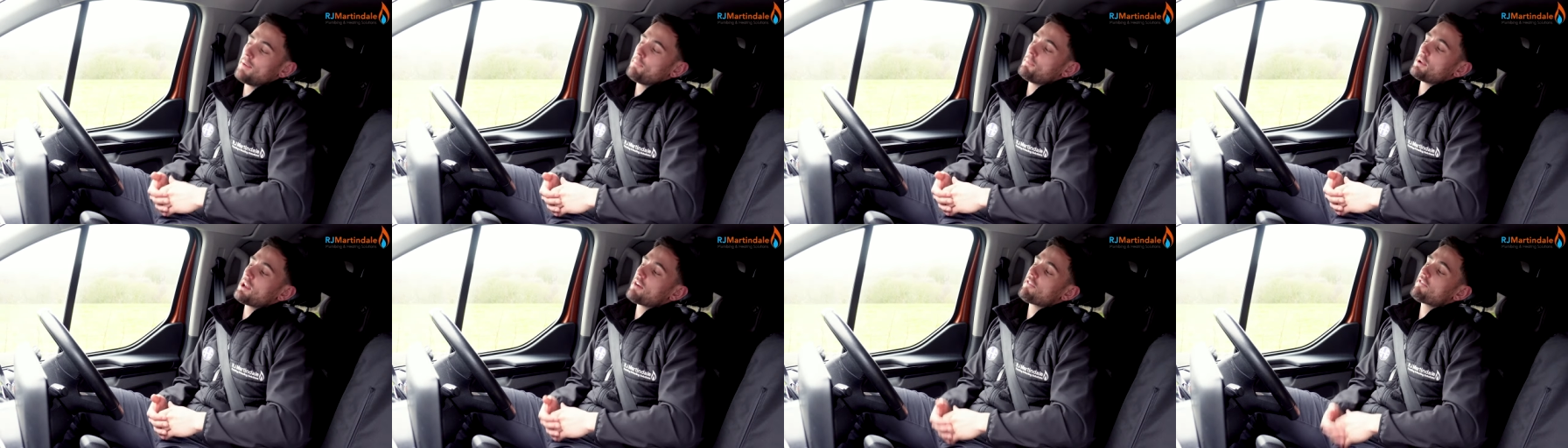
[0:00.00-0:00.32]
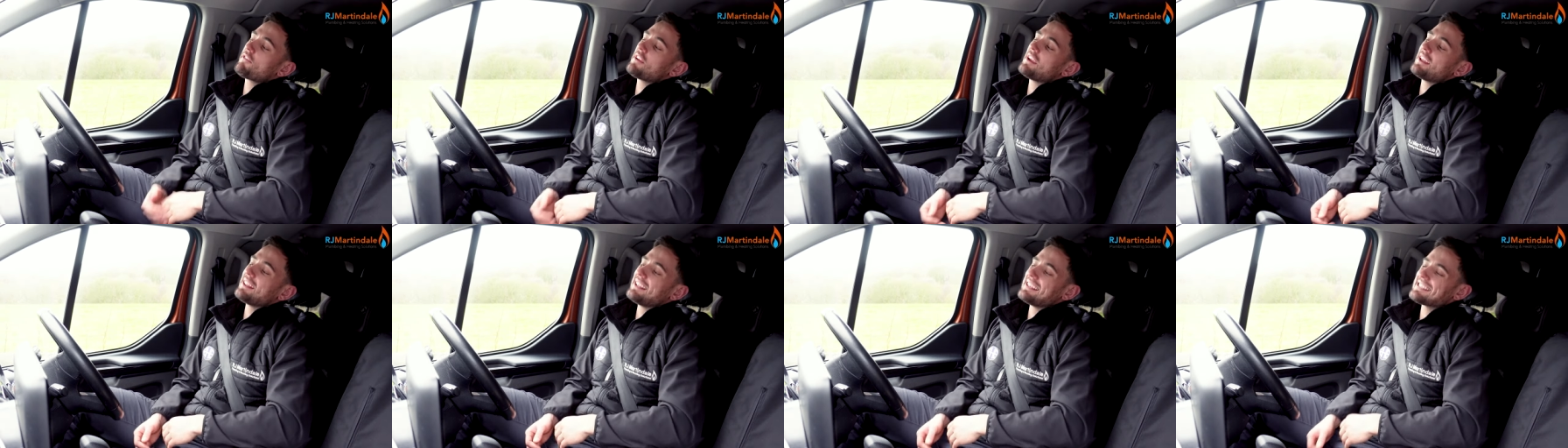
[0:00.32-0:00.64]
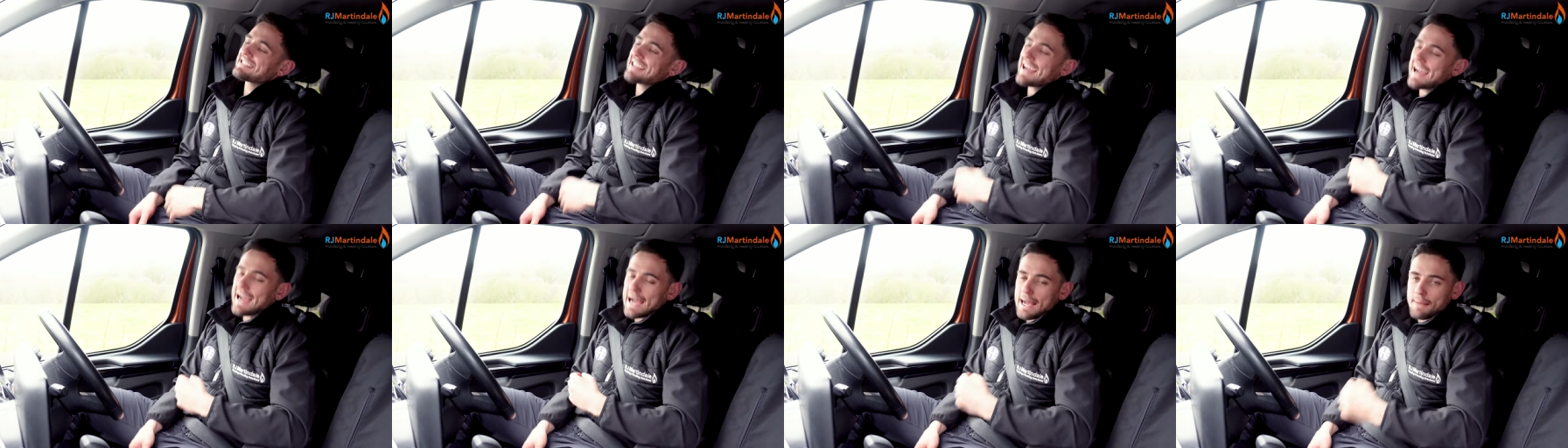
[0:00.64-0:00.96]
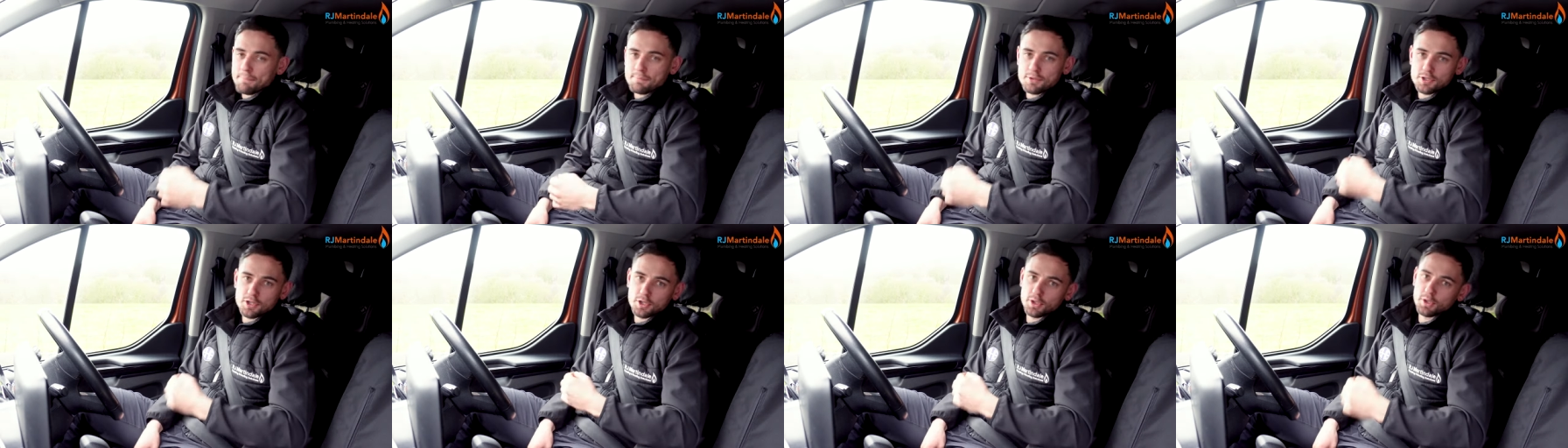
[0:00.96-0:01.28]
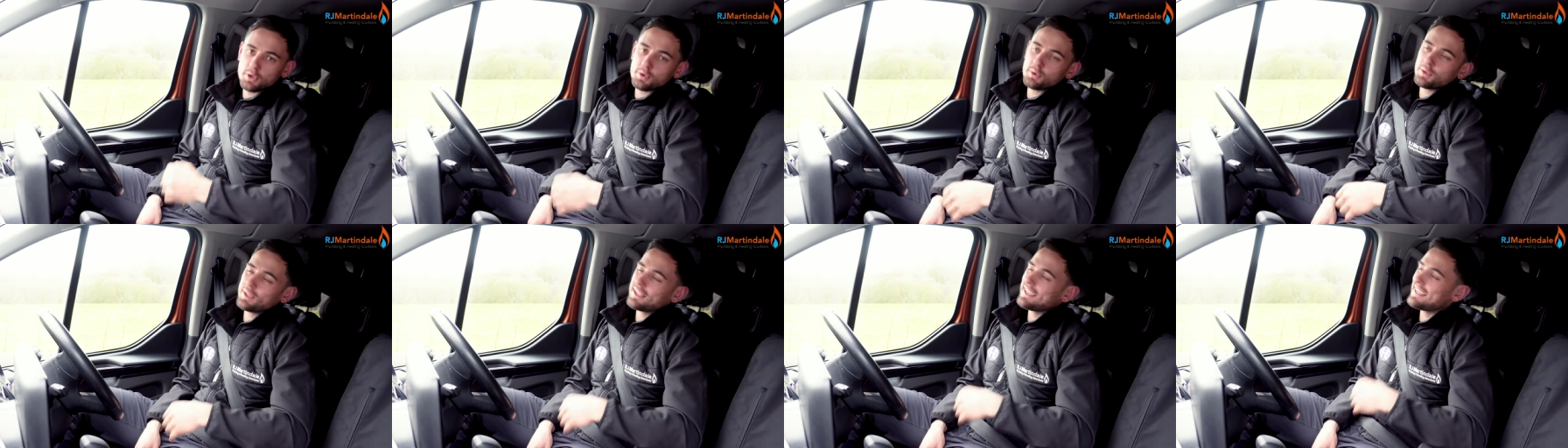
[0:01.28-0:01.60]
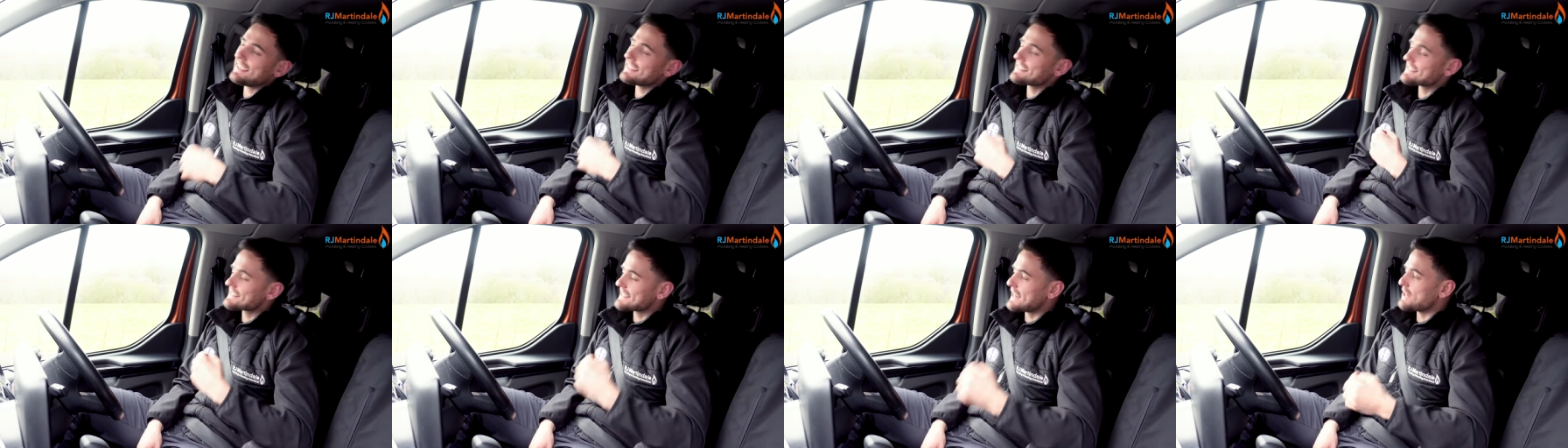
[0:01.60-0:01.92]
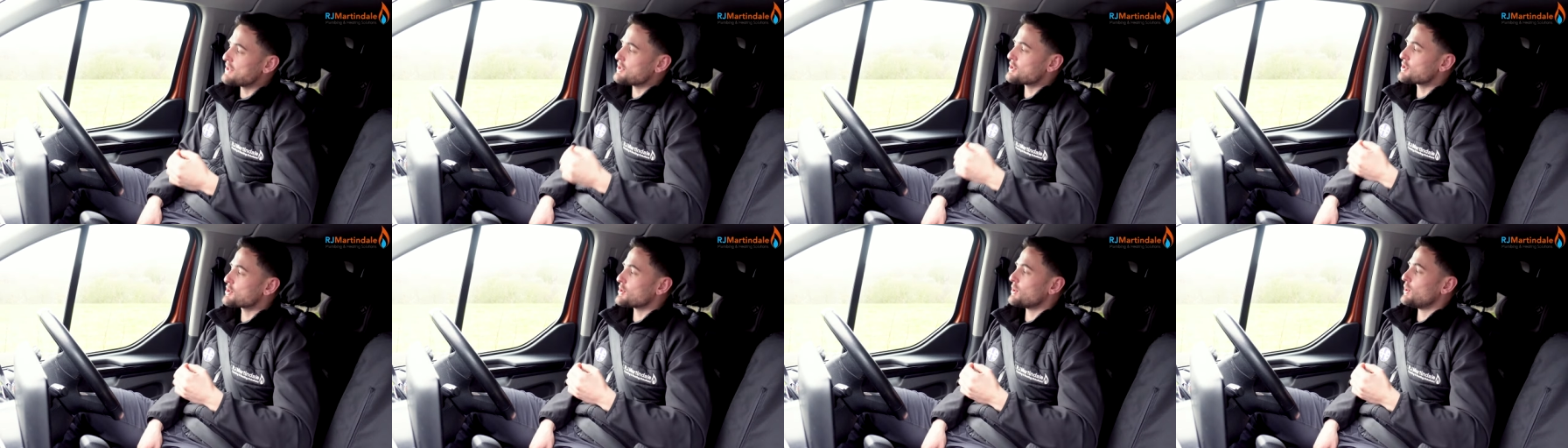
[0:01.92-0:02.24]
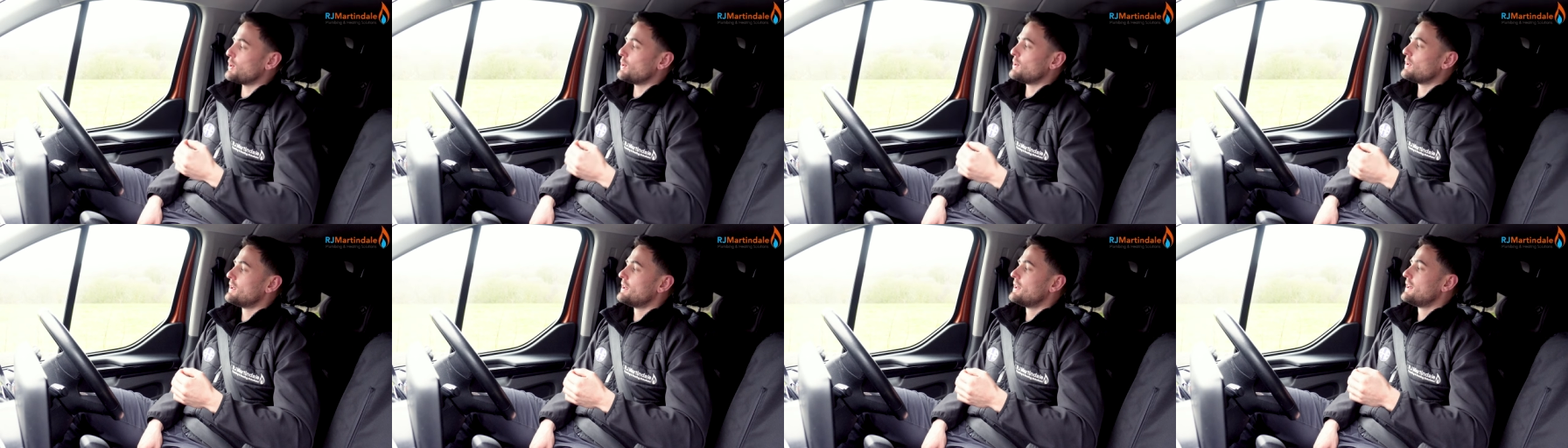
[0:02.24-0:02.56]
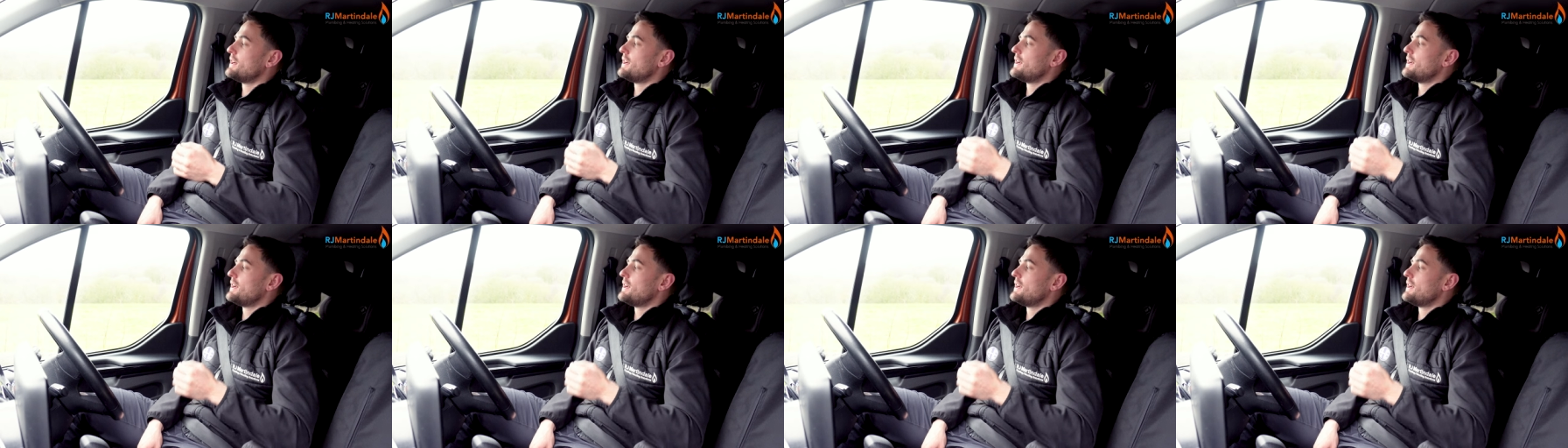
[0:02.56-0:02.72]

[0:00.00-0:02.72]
but I feel it's absolutely essential